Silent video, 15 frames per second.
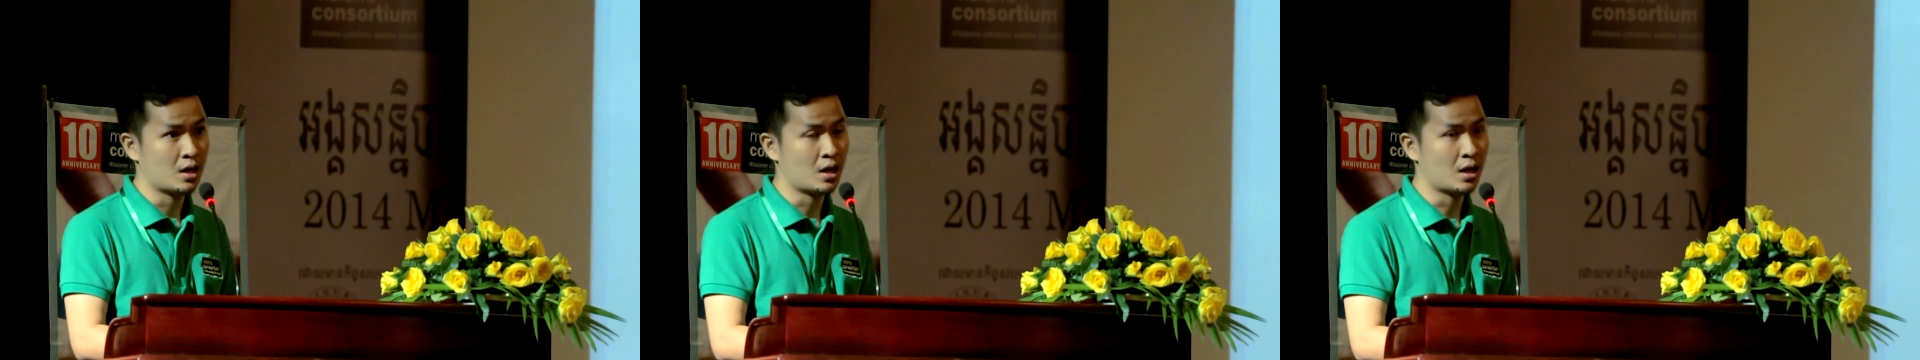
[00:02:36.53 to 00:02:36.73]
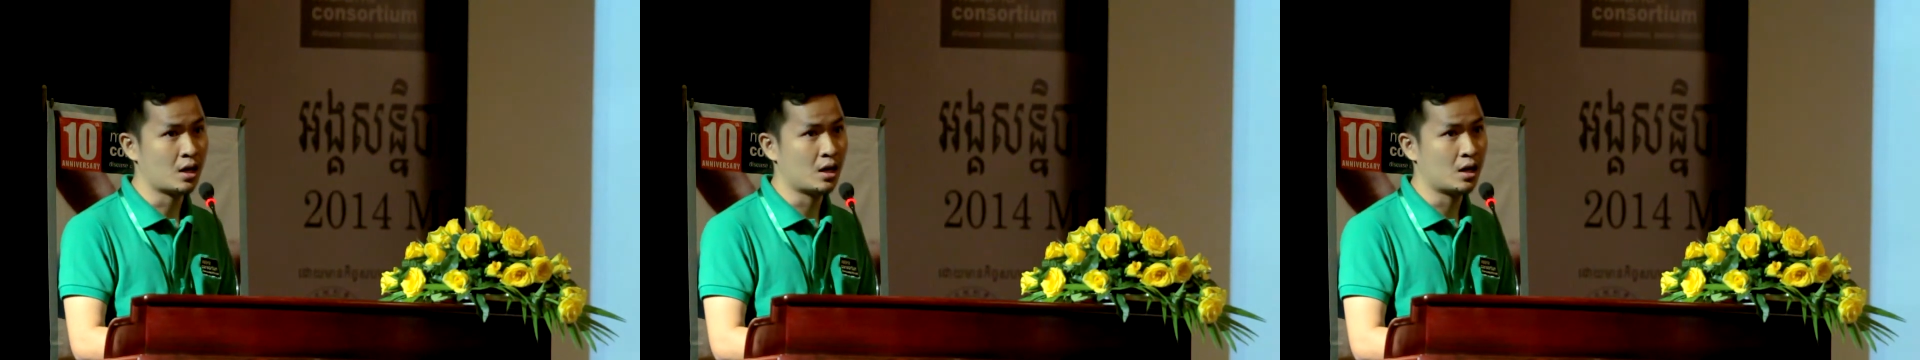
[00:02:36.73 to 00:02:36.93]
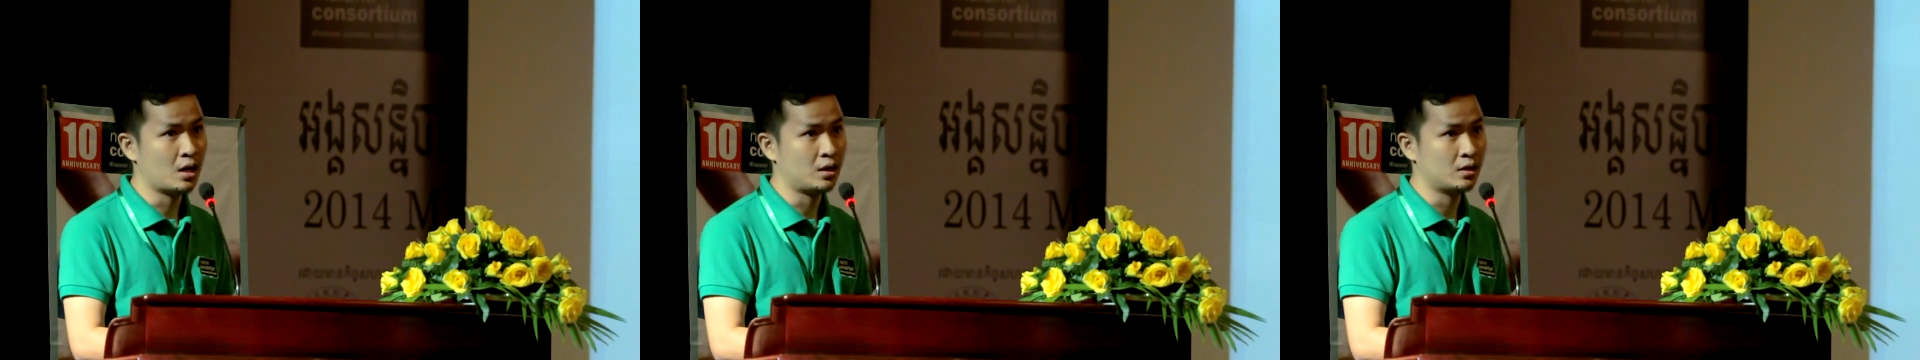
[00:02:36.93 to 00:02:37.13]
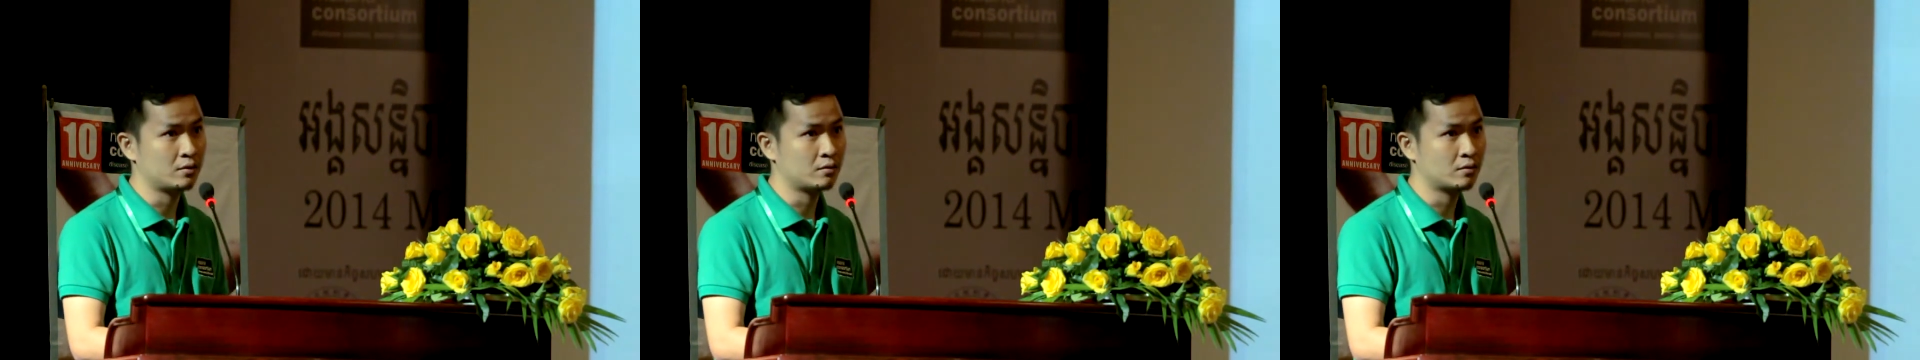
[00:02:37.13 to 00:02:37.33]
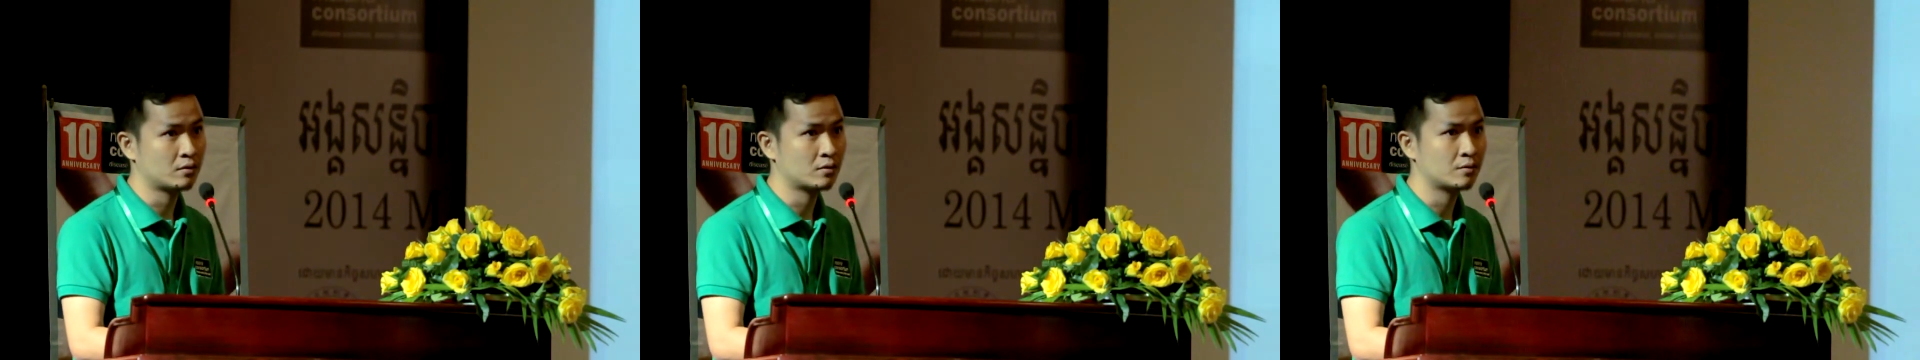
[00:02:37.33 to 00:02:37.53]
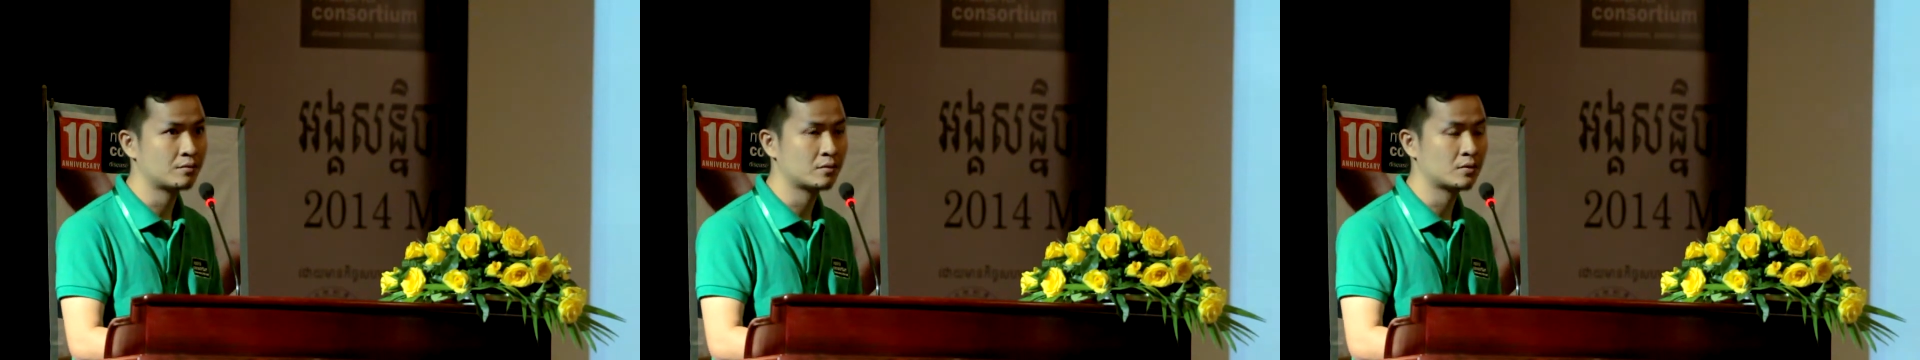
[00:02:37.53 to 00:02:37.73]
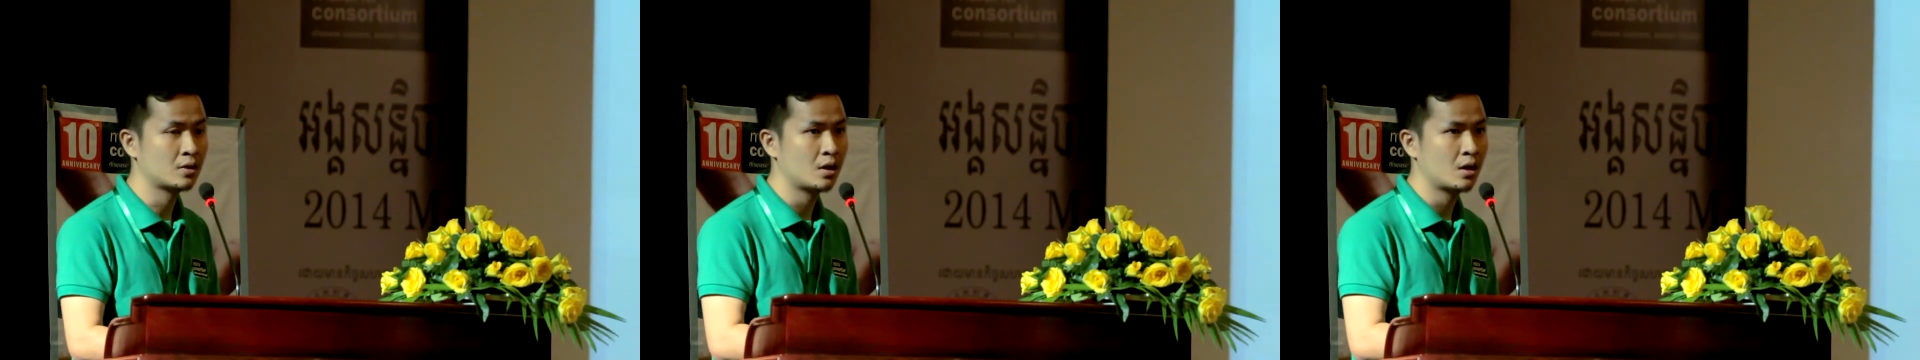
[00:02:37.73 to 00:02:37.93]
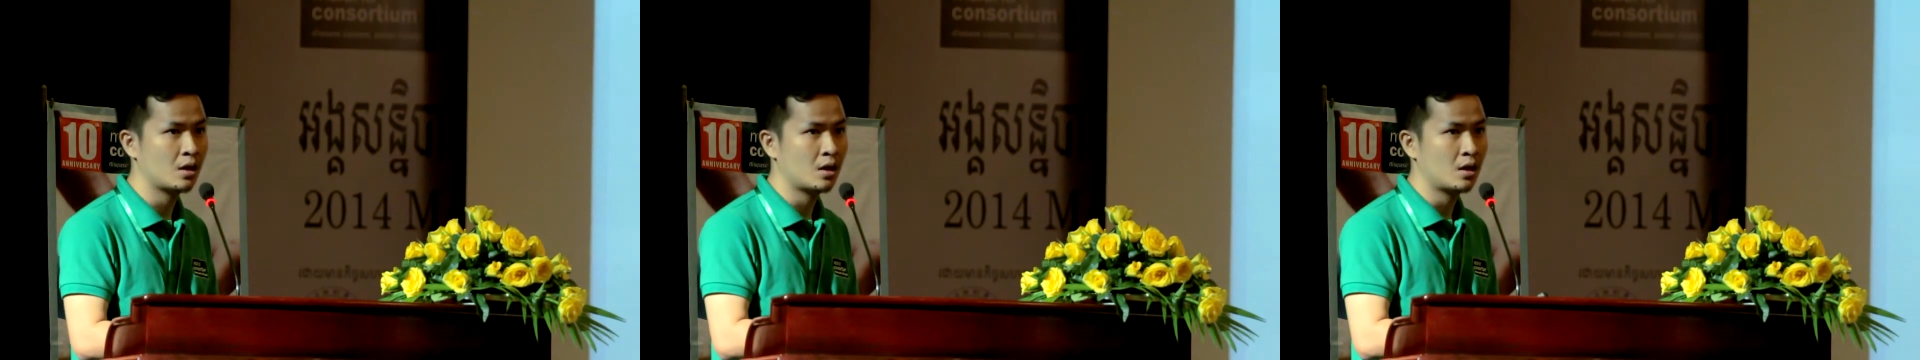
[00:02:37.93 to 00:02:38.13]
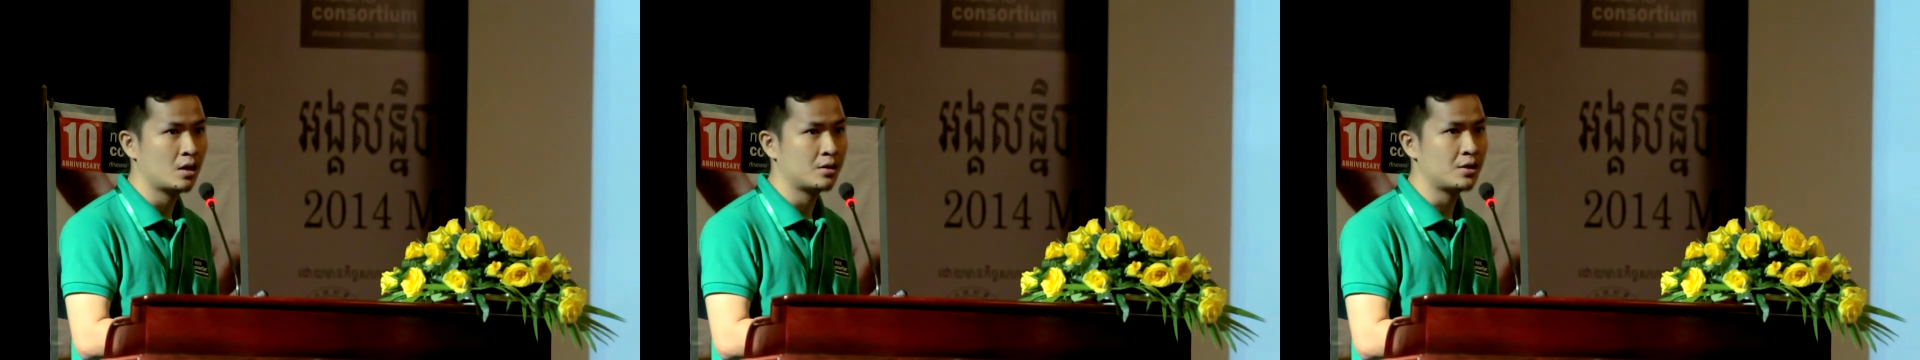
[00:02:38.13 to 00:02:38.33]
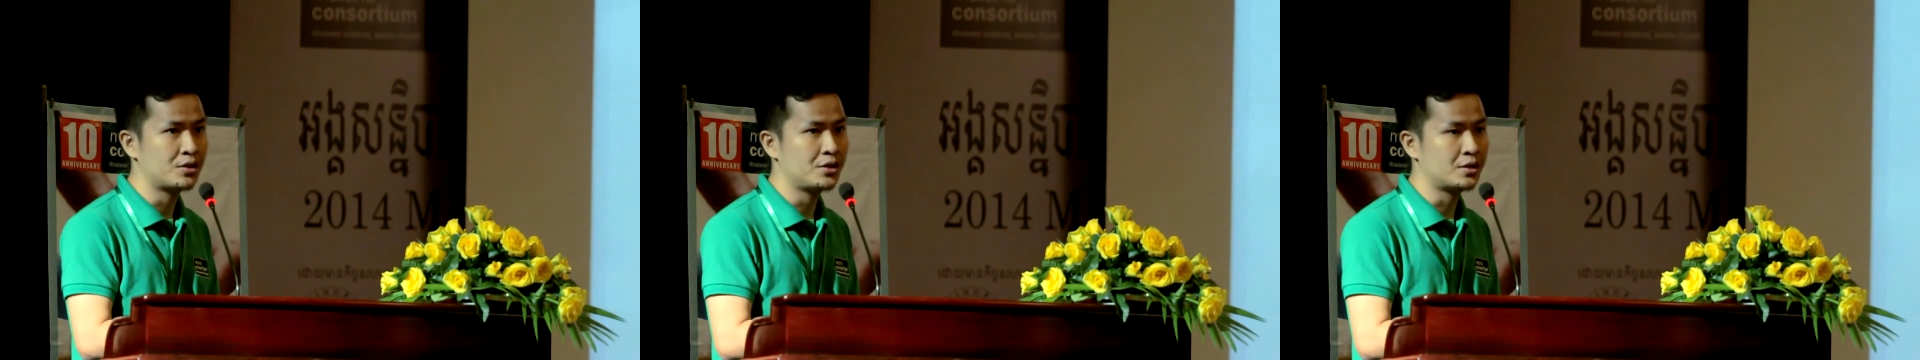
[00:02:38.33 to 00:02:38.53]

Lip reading: and this